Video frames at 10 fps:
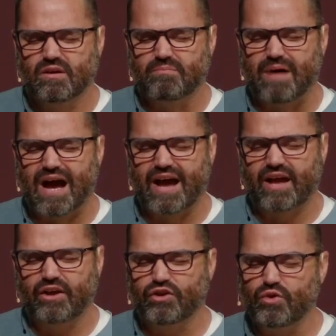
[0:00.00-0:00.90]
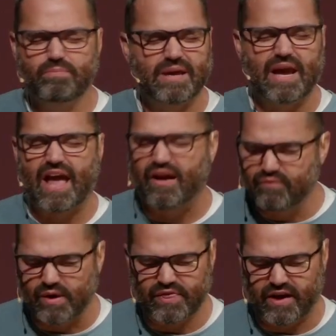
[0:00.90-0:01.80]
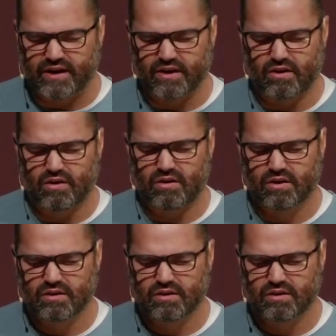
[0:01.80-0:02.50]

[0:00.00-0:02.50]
by you being everything to her.